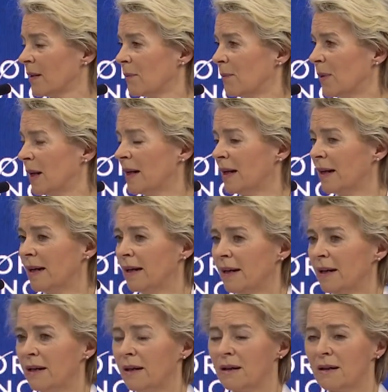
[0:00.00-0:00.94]

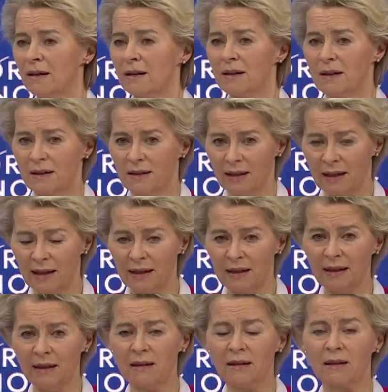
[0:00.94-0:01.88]
by
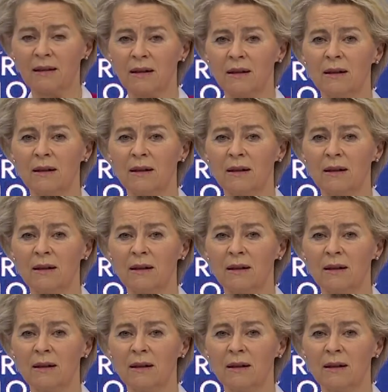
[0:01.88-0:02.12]
deciding